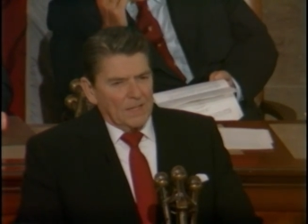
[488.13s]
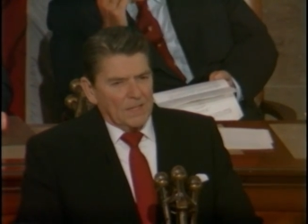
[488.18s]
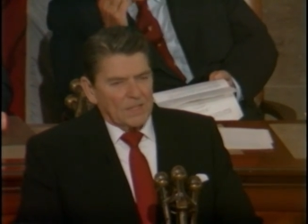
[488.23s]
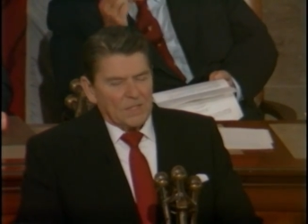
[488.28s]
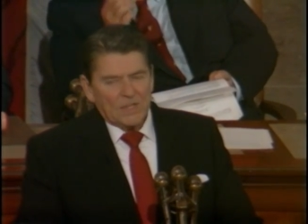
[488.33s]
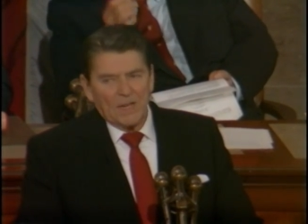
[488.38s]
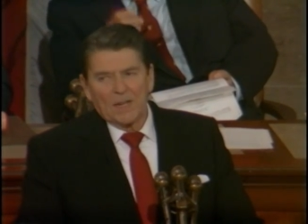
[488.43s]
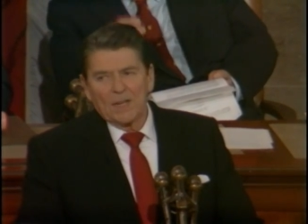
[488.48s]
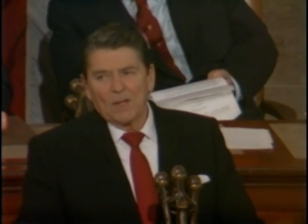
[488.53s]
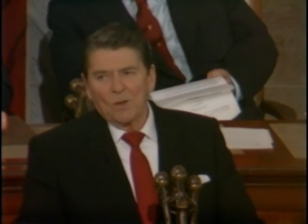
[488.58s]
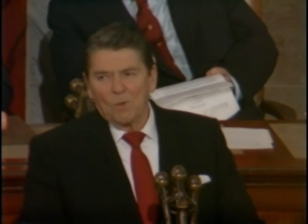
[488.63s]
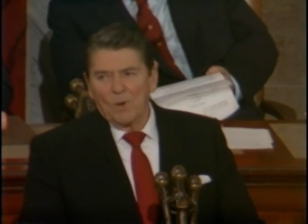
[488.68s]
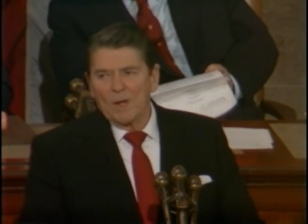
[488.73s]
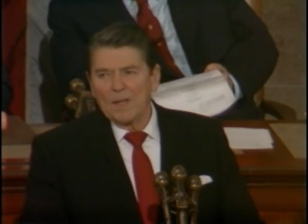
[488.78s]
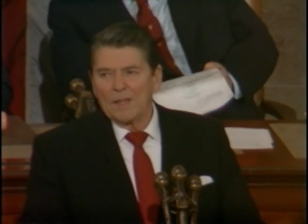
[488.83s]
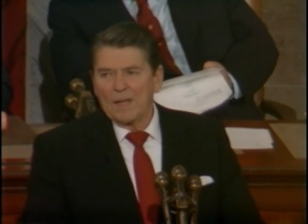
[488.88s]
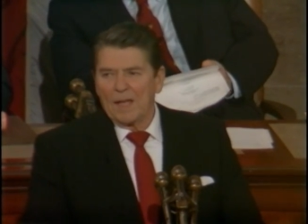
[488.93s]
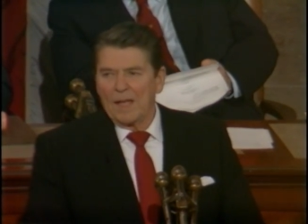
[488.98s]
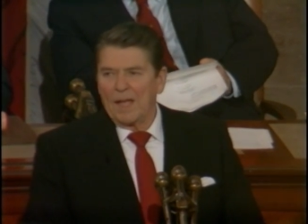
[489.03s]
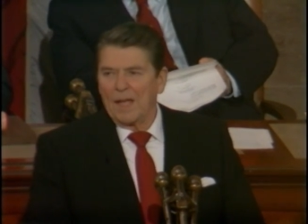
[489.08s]
Send
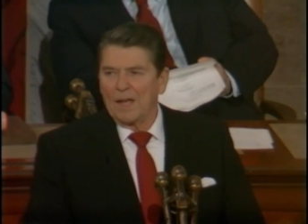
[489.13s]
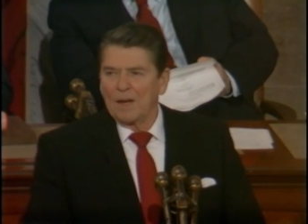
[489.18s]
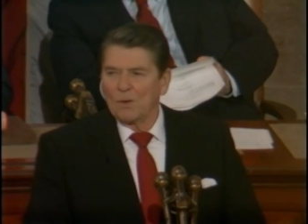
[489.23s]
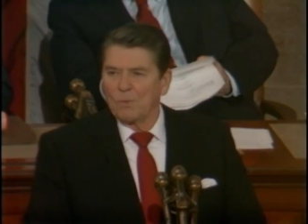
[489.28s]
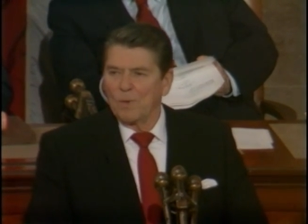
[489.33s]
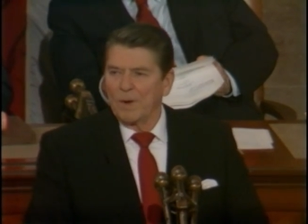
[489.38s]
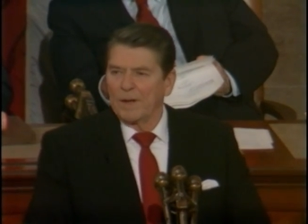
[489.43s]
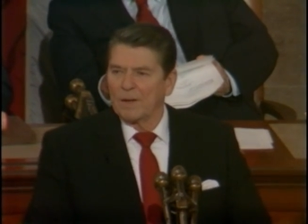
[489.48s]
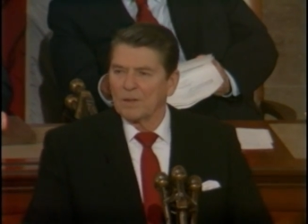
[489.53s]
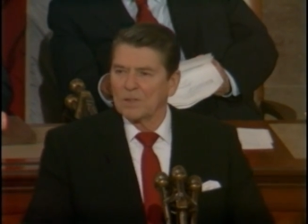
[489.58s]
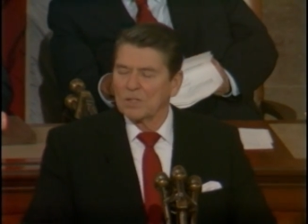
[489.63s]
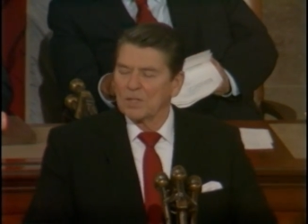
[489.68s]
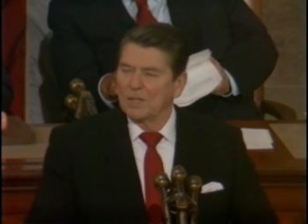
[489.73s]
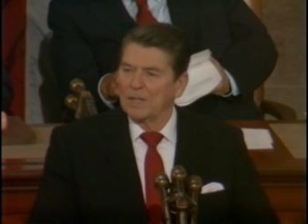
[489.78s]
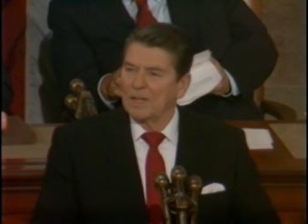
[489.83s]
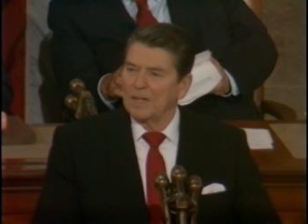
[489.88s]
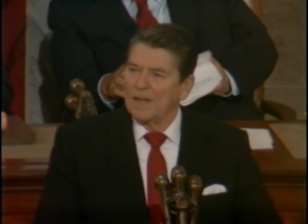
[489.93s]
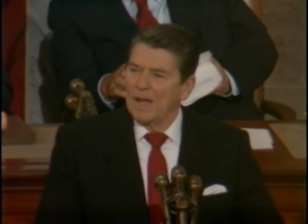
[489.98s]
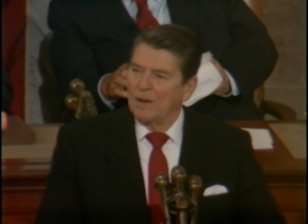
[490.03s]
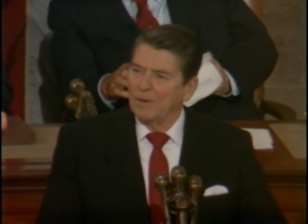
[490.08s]
away the hand wringers and
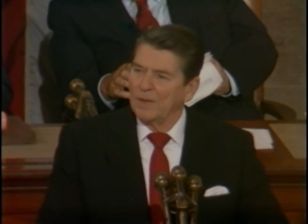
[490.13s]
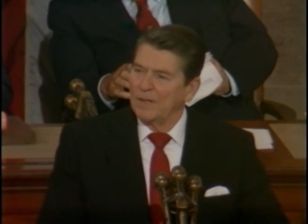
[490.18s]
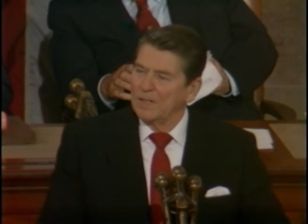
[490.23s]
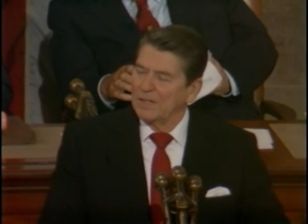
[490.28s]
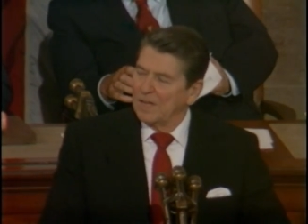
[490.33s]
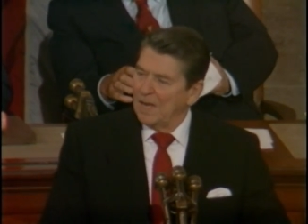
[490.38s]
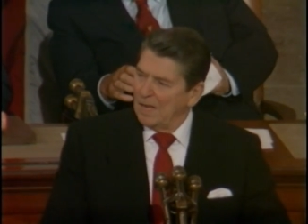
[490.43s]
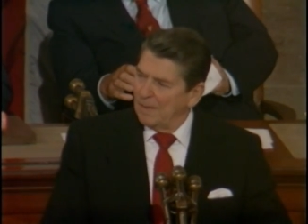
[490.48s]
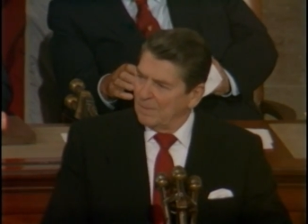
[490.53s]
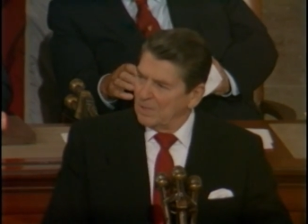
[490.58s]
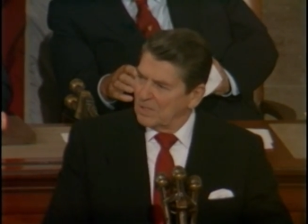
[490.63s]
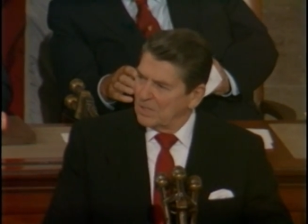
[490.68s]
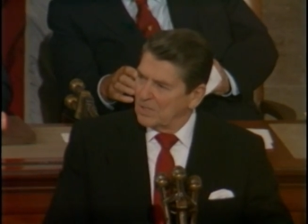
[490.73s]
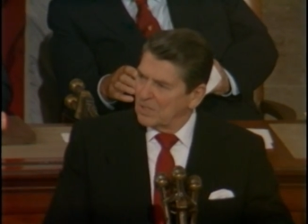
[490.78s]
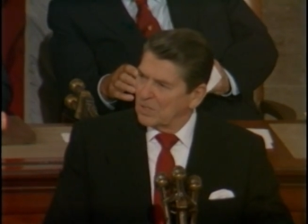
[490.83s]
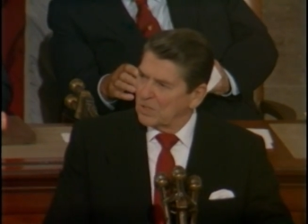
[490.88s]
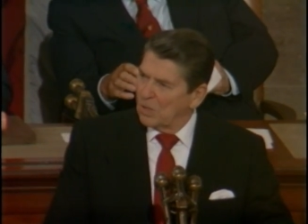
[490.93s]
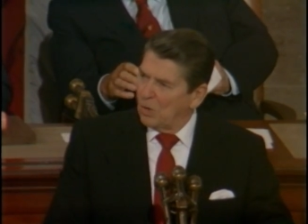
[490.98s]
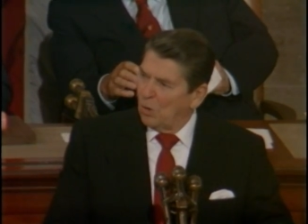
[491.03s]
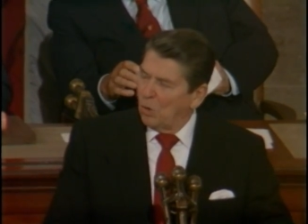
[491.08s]
the doubting
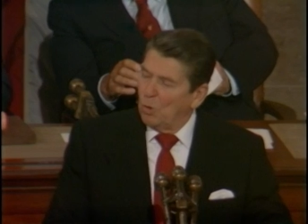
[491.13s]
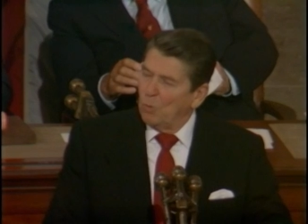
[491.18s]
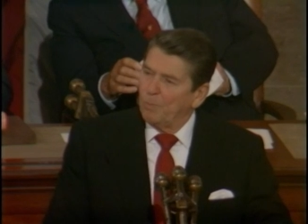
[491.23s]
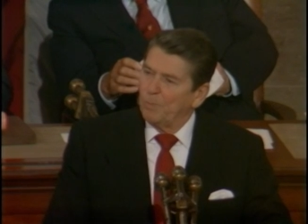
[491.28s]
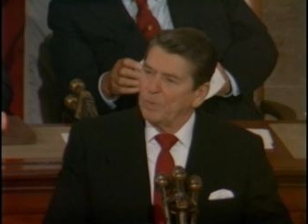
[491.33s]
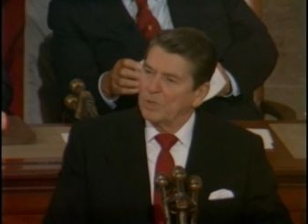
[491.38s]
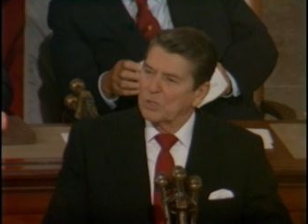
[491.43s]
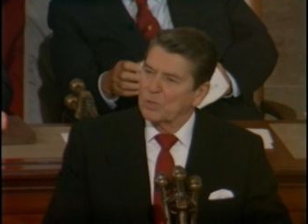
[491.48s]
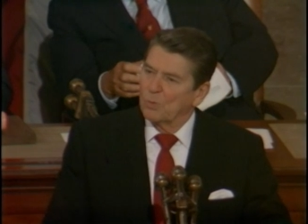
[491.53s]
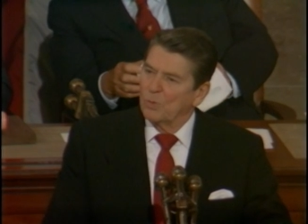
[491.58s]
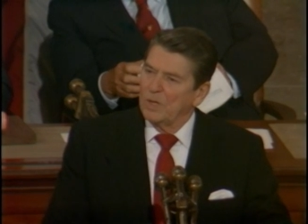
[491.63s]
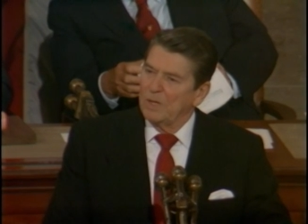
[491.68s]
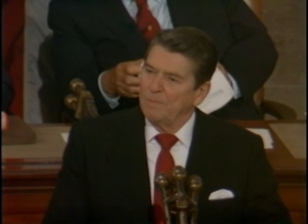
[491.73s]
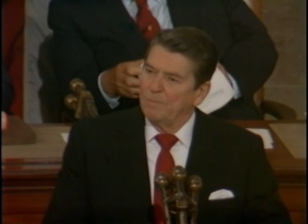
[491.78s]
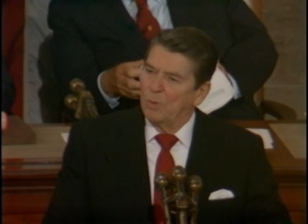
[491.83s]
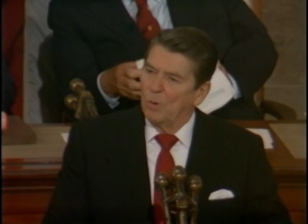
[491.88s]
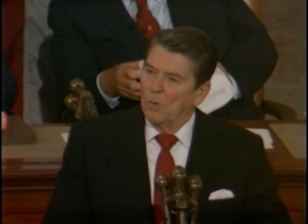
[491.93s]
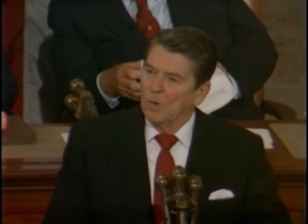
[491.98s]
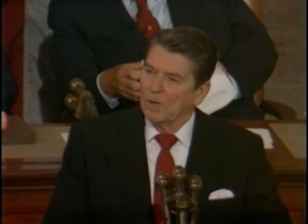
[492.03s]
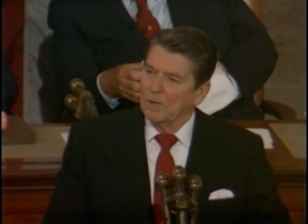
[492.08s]
Thomases. Hope is
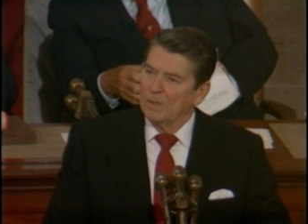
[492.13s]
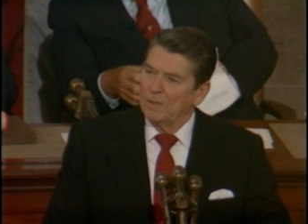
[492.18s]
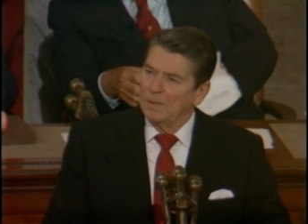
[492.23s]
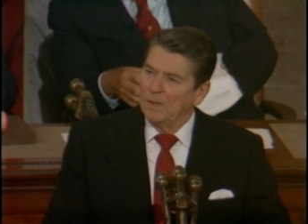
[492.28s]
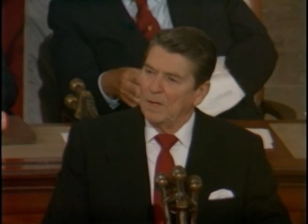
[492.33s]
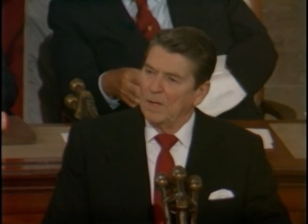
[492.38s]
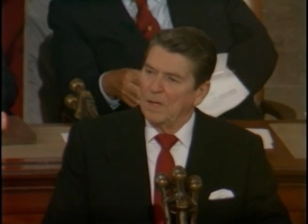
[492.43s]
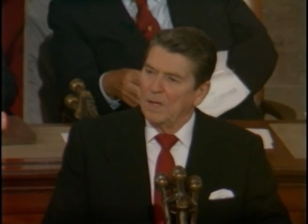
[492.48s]
reborn